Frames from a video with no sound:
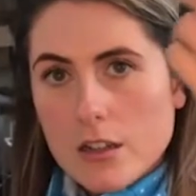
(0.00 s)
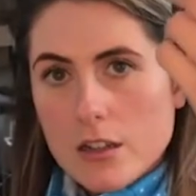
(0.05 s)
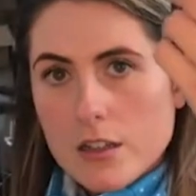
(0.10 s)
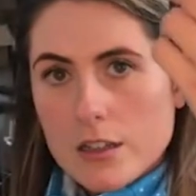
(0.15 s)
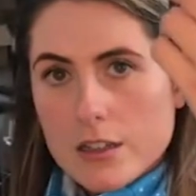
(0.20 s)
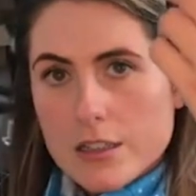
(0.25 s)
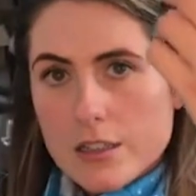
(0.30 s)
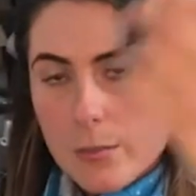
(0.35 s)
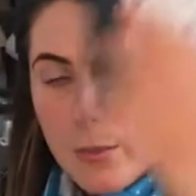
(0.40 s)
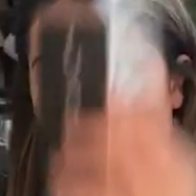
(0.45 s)

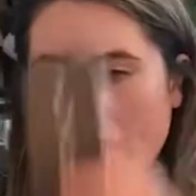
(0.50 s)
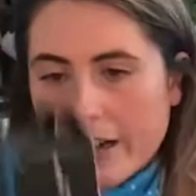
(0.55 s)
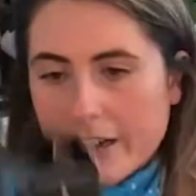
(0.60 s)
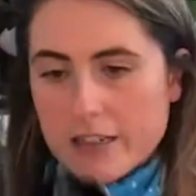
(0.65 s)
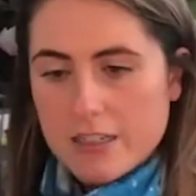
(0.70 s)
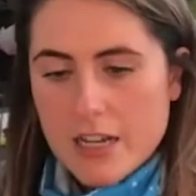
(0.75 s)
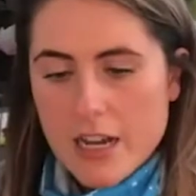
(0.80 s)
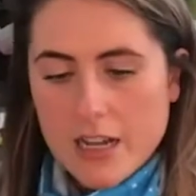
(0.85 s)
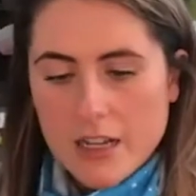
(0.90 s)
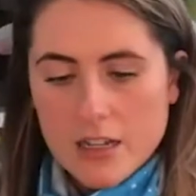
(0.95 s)
It's the
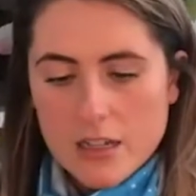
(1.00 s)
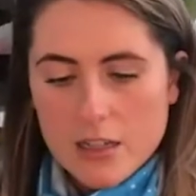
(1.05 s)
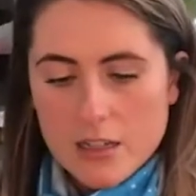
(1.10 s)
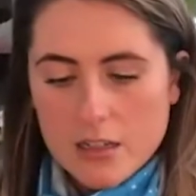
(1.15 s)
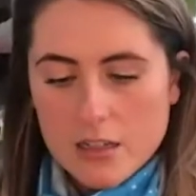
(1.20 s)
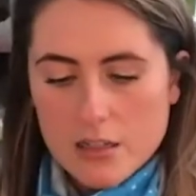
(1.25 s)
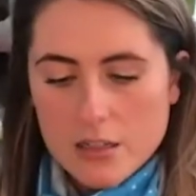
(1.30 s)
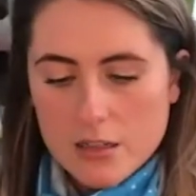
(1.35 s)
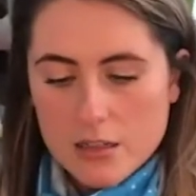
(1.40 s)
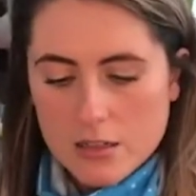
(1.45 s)
packaging.
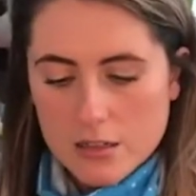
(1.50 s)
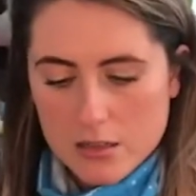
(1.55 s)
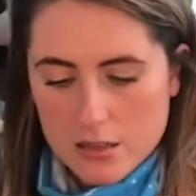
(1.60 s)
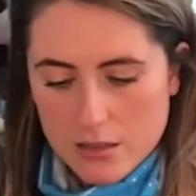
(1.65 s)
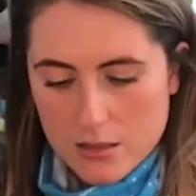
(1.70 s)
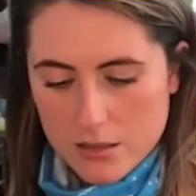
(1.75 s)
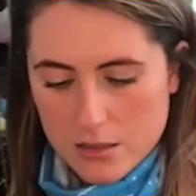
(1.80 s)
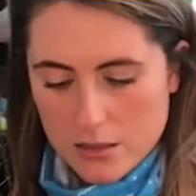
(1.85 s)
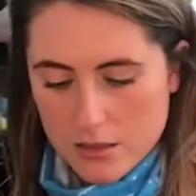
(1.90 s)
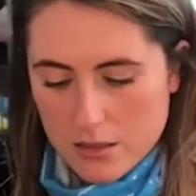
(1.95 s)

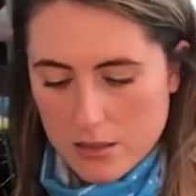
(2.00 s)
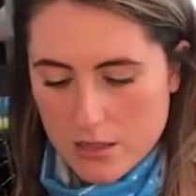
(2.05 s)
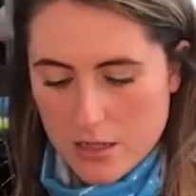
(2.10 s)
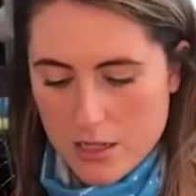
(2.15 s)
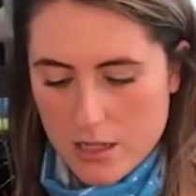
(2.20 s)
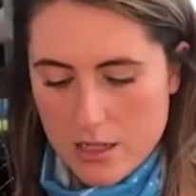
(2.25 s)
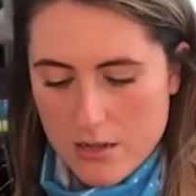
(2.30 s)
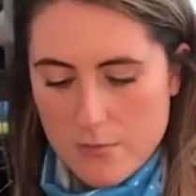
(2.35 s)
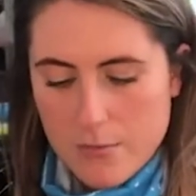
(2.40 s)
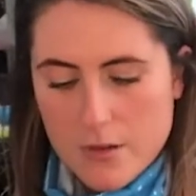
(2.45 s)

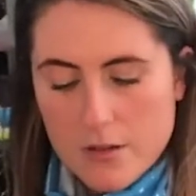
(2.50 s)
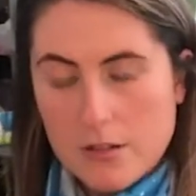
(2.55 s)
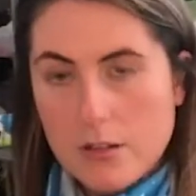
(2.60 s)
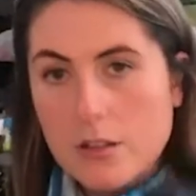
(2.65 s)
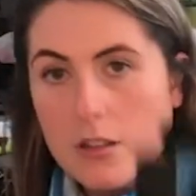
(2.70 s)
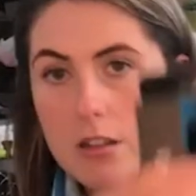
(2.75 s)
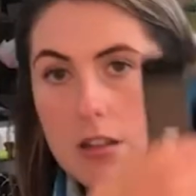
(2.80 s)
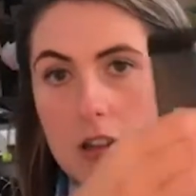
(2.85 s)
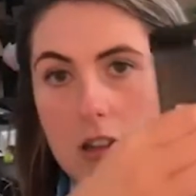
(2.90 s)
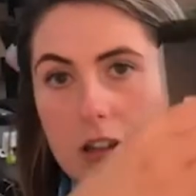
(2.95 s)
And
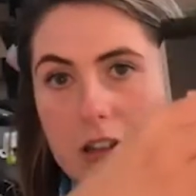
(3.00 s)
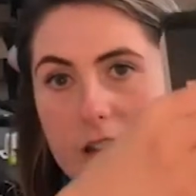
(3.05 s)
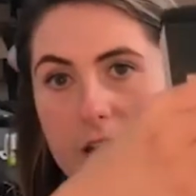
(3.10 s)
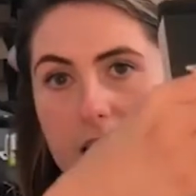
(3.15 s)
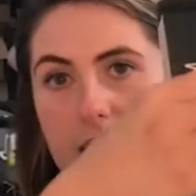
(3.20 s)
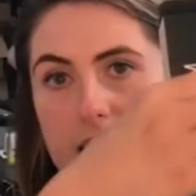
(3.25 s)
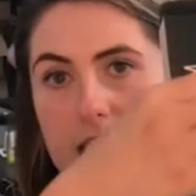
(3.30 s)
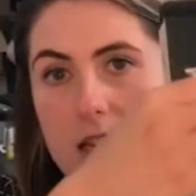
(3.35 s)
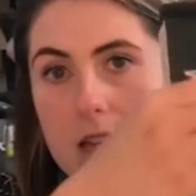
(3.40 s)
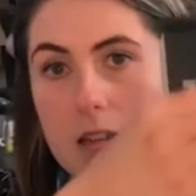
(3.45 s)

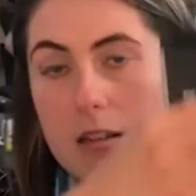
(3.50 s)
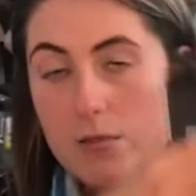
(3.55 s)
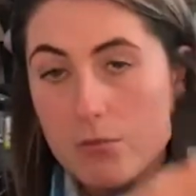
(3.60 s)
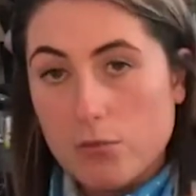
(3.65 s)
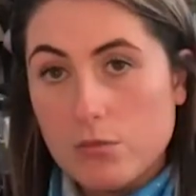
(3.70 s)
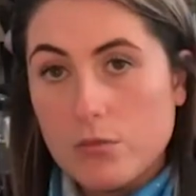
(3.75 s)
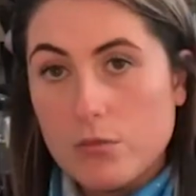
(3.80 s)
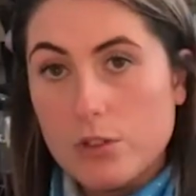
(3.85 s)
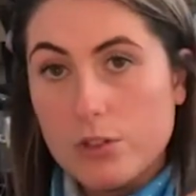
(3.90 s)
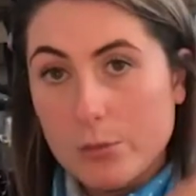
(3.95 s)

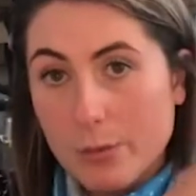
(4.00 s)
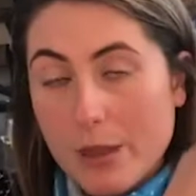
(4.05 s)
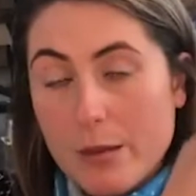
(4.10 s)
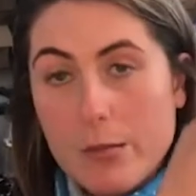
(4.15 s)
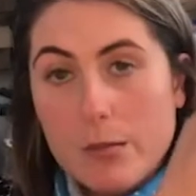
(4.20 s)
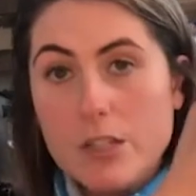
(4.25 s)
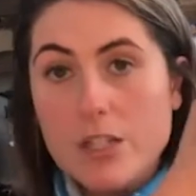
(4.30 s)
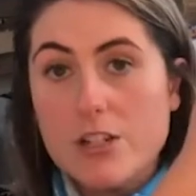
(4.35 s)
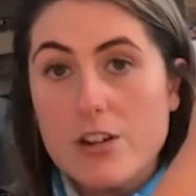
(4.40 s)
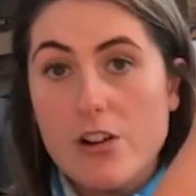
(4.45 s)
you'll be
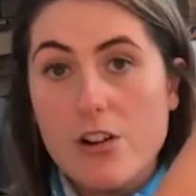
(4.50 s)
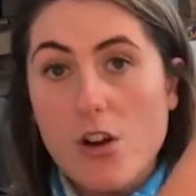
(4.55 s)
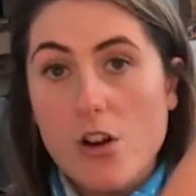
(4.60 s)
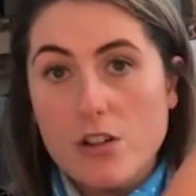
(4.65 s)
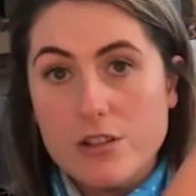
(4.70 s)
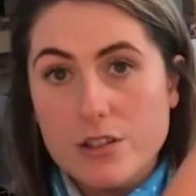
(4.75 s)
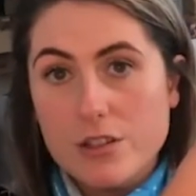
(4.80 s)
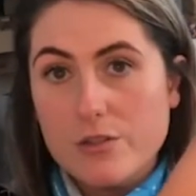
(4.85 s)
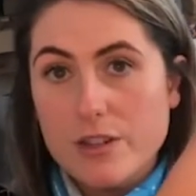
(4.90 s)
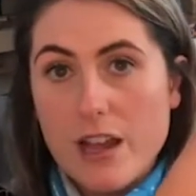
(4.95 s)
able to turn it
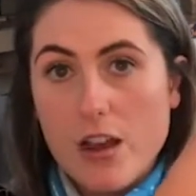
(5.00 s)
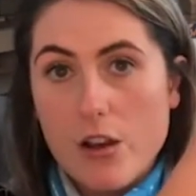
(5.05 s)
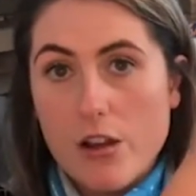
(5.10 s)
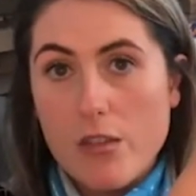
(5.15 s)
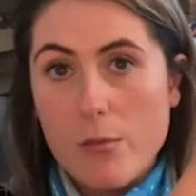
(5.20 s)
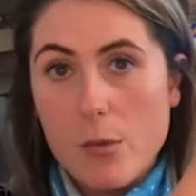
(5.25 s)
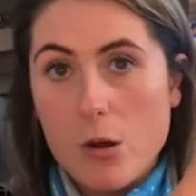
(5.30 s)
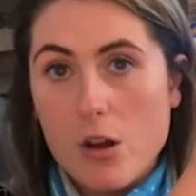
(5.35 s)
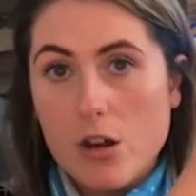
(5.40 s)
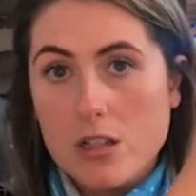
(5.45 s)
on straight out of
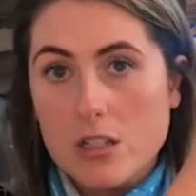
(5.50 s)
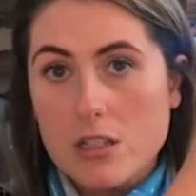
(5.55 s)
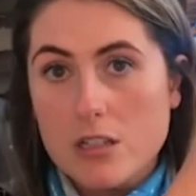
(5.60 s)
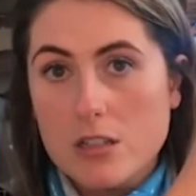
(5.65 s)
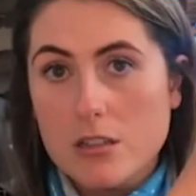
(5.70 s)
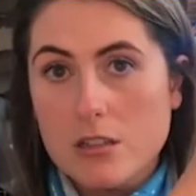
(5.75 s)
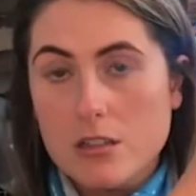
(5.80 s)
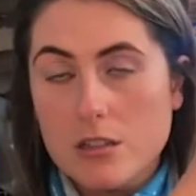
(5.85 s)
the box.